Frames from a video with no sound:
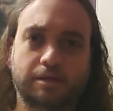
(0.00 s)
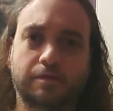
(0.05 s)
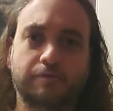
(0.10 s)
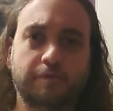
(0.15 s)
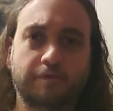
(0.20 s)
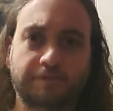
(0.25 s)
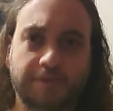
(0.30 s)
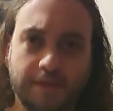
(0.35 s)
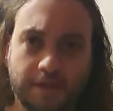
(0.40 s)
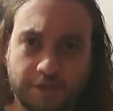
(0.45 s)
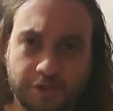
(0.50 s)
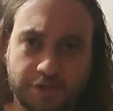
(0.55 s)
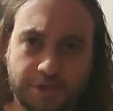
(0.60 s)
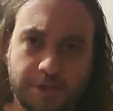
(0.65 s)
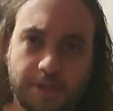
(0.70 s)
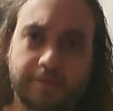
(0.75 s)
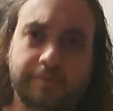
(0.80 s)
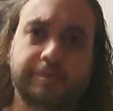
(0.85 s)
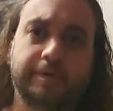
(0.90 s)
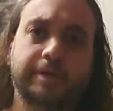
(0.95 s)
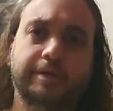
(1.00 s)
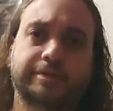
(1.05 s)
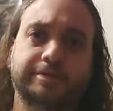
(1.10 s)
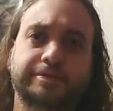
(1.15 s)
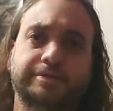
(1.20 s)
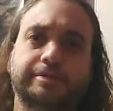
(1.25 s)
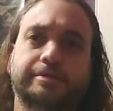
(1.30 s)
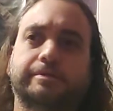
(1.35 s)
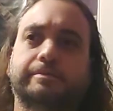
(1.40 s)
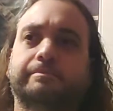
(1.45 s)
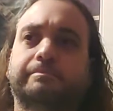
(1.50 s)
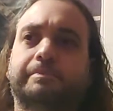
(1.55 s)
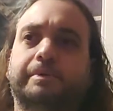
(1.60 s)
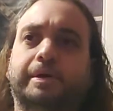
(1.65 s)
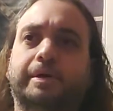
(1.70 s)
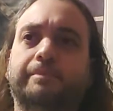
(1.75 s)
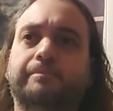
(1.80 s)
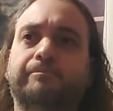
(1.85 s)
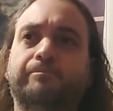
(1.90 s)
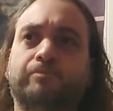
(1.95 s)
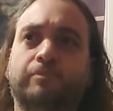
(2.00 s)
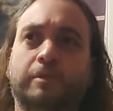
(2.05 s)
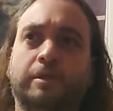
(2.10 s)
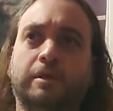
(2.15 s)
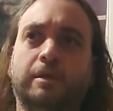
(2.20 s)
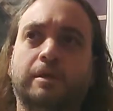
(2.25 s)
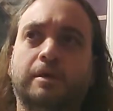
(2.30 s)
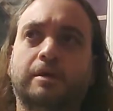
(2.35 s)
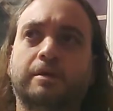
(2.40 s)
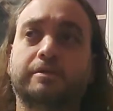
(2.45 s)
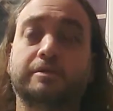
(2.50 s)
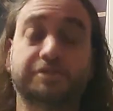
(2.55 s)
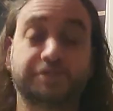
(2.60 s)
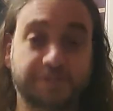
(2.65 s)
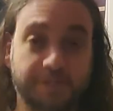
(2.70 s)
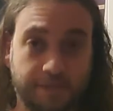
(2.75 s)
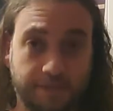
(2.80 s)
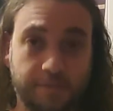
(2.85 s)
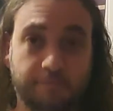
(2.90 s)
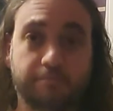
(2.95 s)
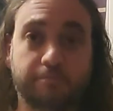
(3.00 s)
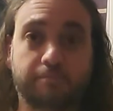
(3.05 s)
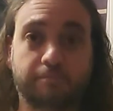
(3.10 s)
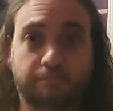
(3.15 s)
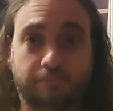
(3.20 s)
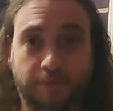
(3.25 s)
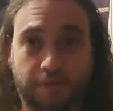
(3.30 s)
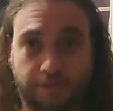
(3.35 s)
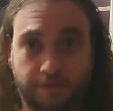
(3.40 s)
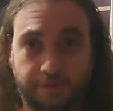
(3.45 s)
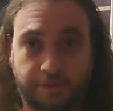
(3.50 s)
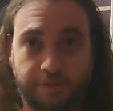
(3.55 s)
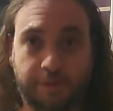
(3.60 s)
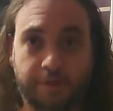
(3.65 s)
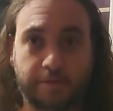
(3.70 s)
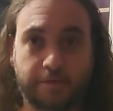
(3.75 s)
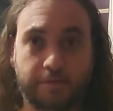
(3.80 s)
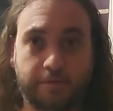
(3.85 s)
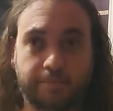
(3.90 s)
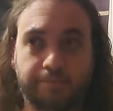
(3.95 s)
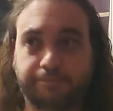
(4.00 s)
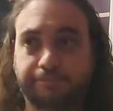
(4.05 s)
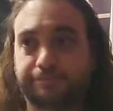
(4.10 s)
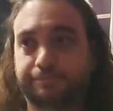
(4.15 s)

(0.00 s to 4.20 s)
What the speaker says: 50-inch TVs, but to see it in a theater,